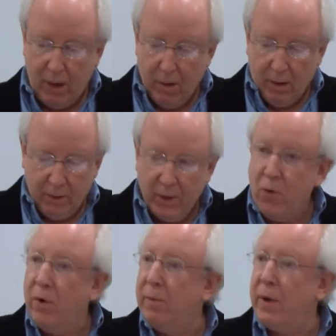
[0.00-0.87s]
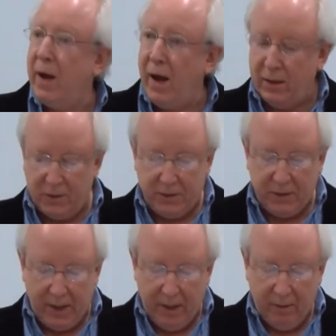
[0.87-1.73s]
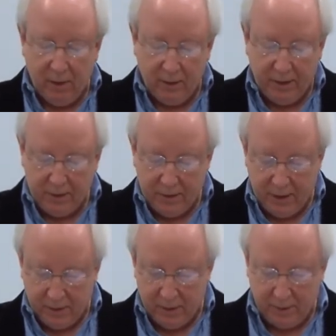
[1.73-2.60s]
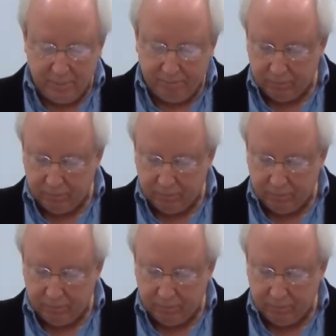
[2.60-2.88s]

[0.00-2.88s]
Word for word: although we're past daylily season,